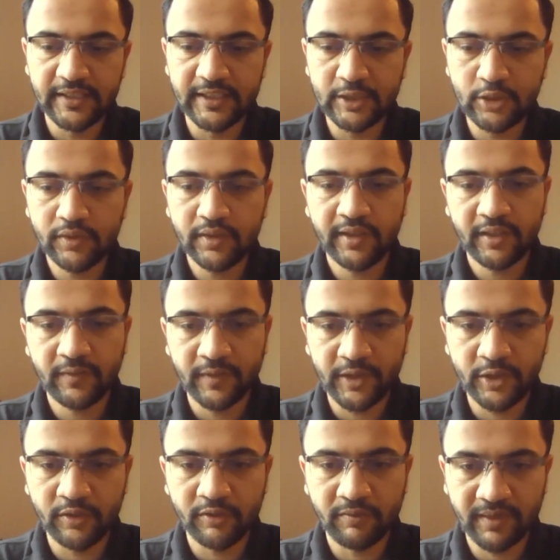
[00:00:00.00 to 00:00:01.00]
egocentric
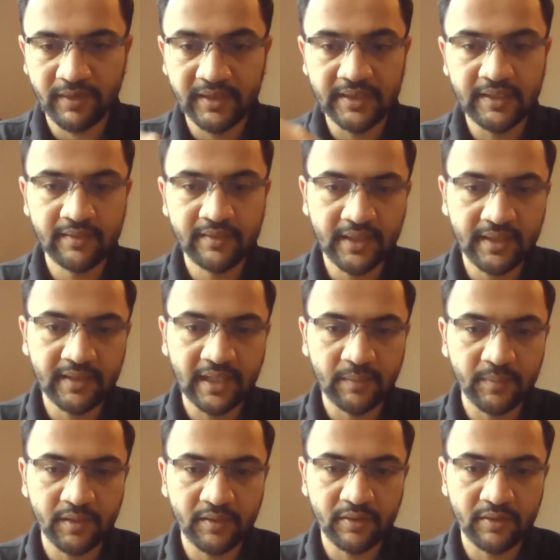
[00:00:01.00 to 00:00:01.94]
videos where these things happen.